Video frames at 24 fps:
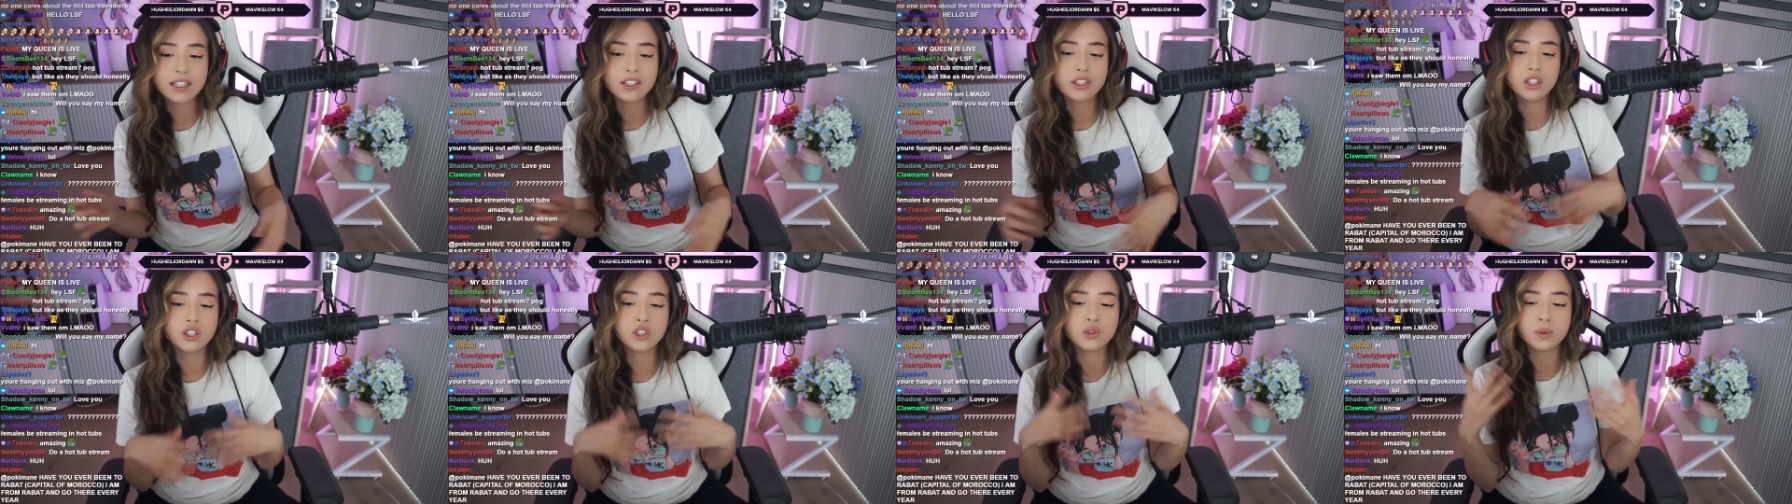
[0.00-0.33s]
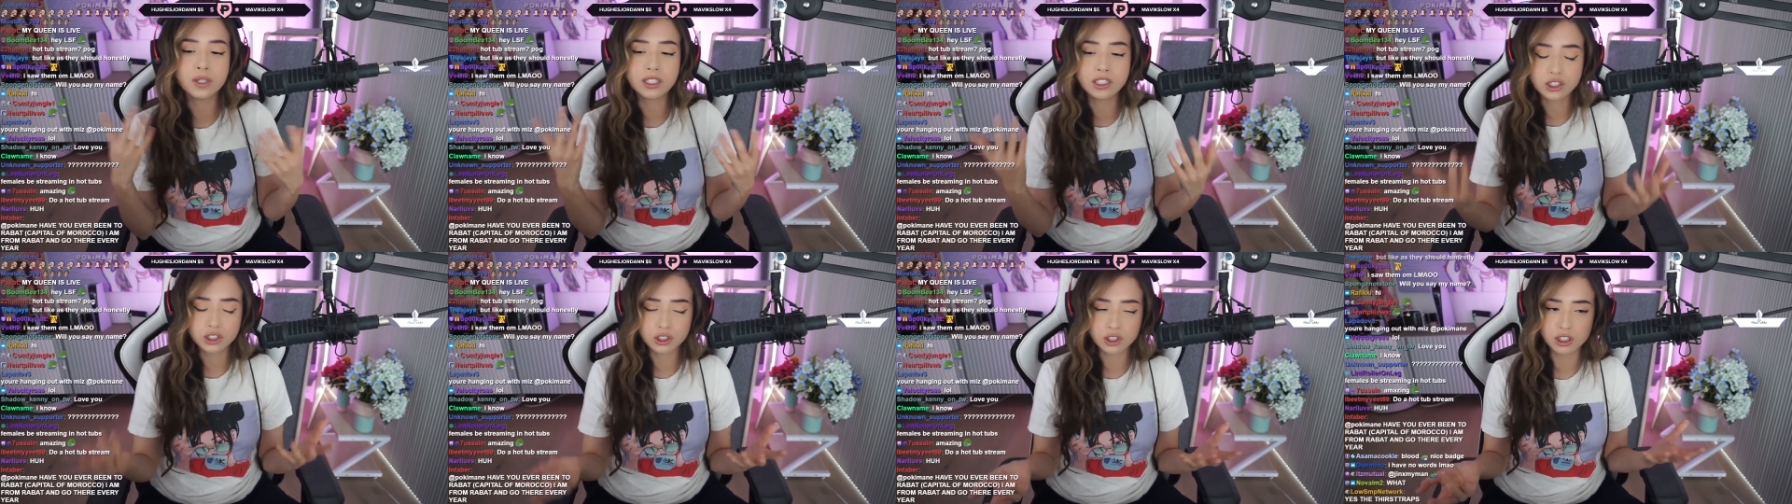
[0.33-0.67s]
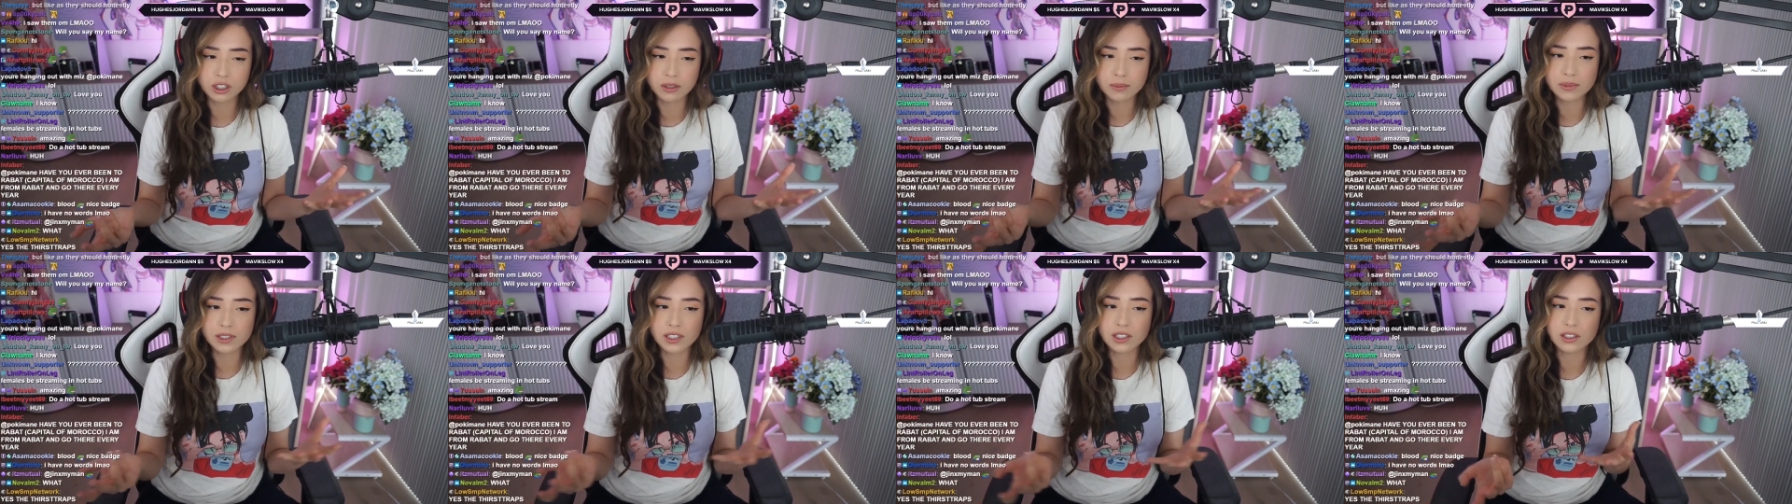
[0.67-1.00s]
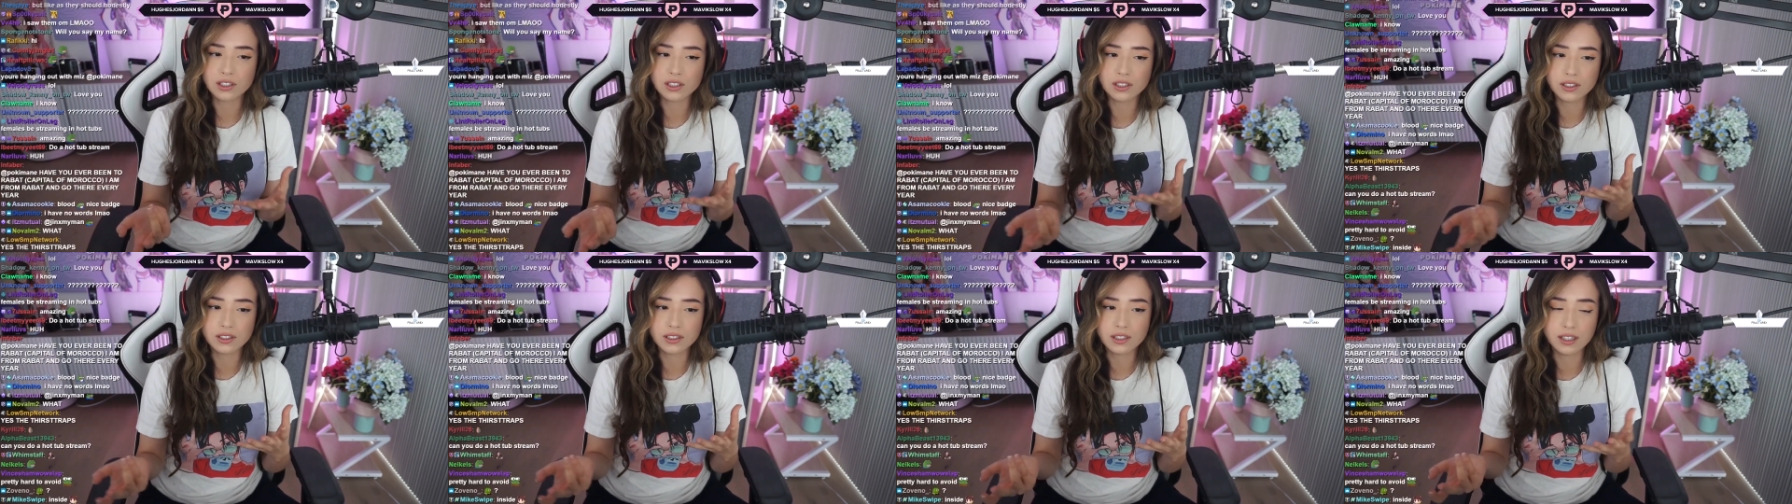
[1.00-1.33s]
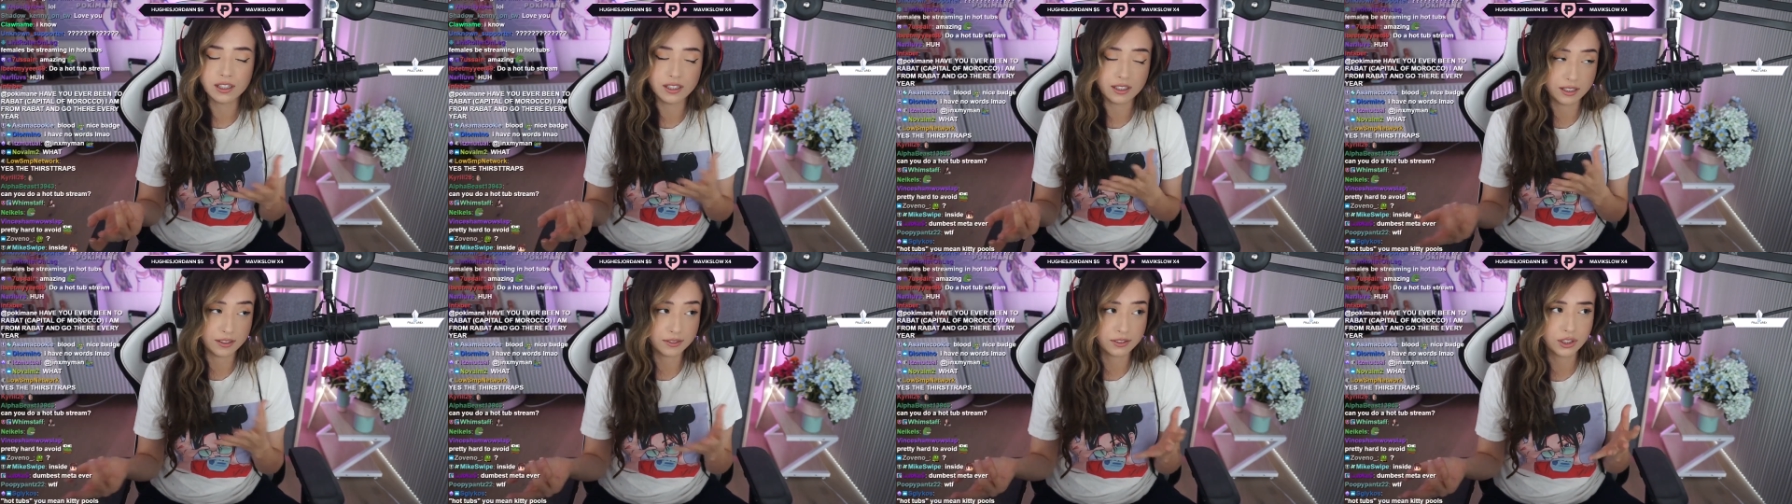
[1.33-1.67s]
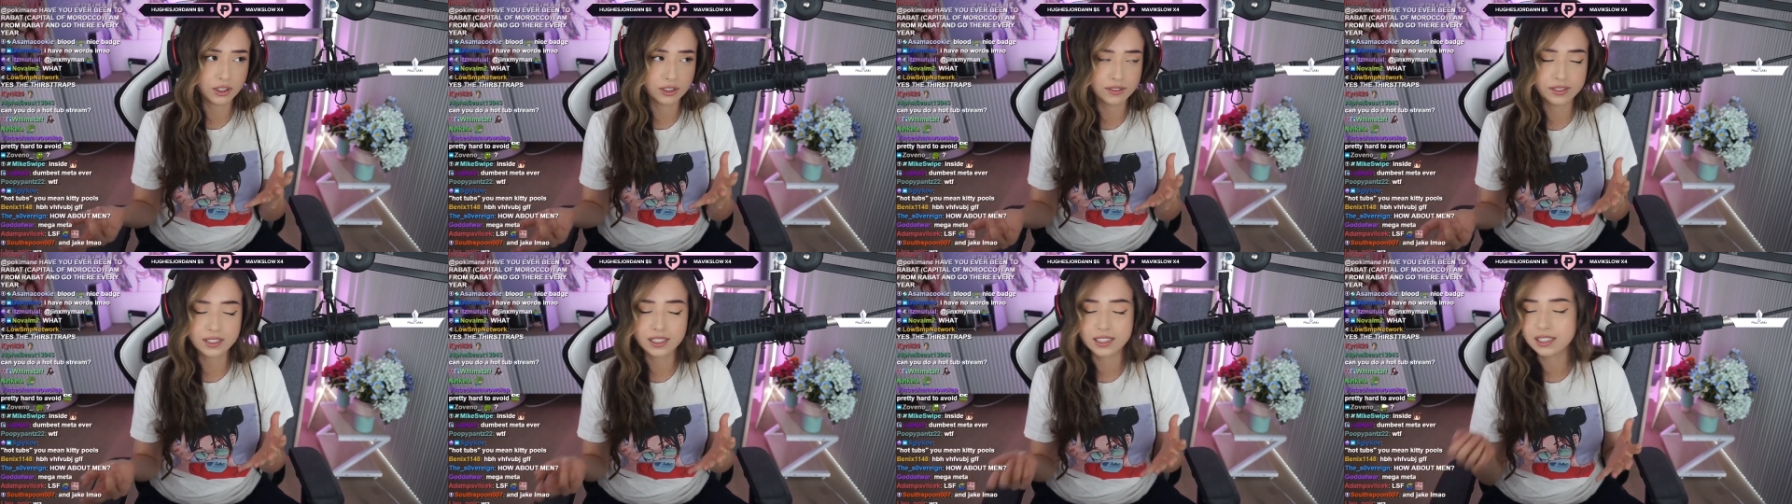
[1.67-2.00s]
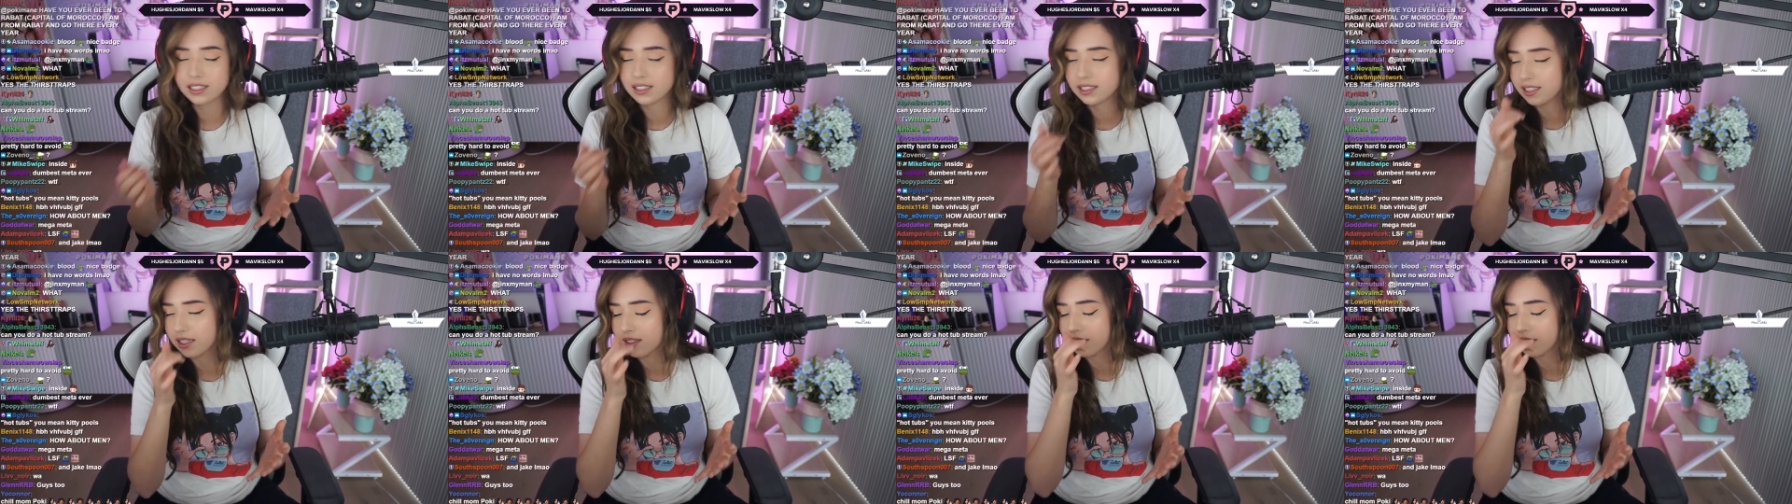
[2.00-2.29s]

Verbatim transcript: the Twitch terms and of services,